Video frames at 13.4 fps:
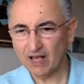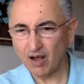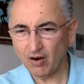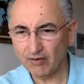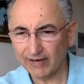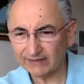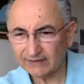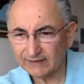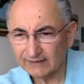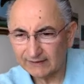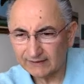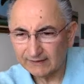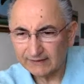All right.
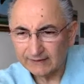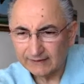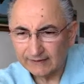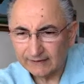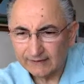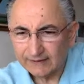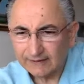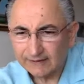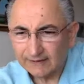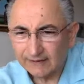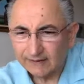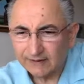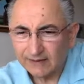
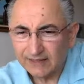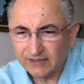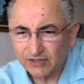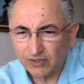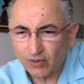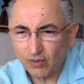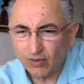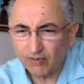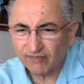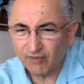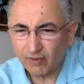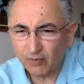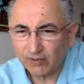Let's go
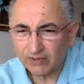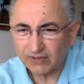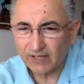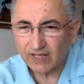forward.